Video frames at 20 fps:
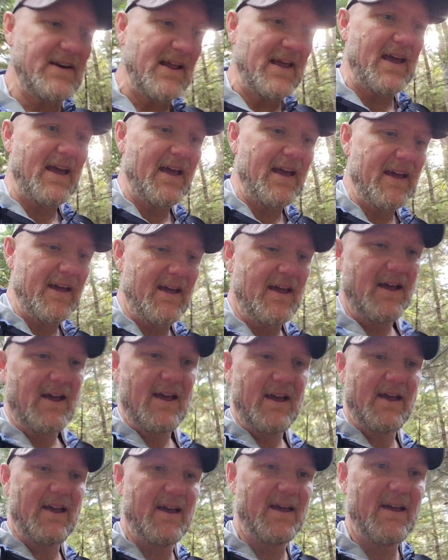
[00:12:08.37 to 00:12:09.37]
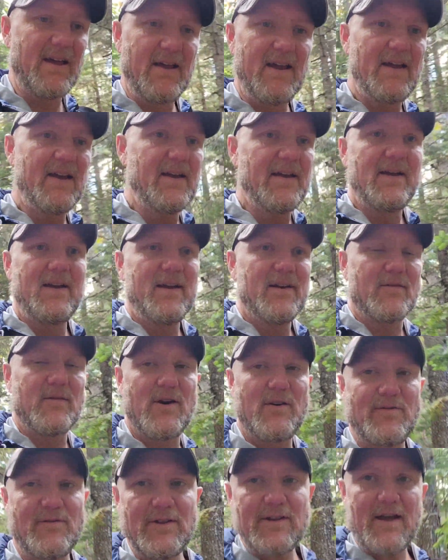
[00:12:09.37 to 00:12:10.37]
today,
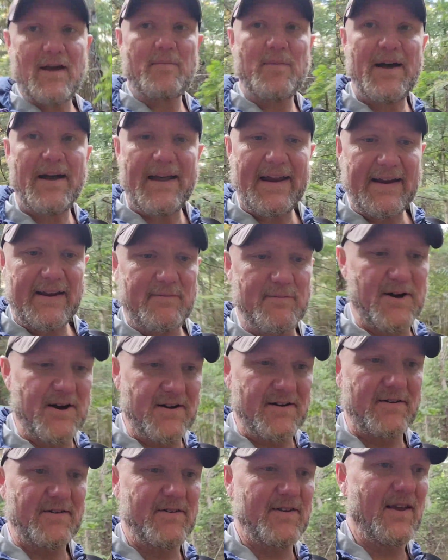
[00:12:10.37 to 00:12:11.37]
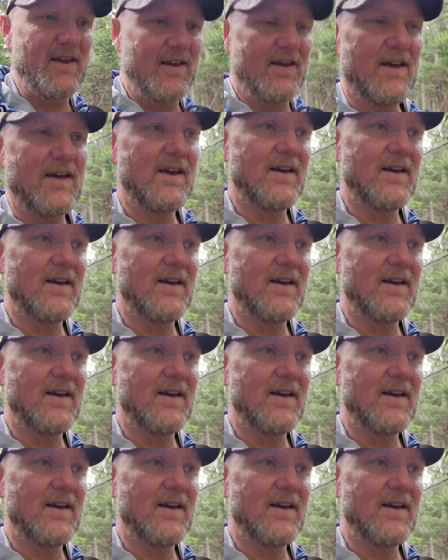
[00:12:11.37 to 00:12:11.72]
roughly about 80 miles.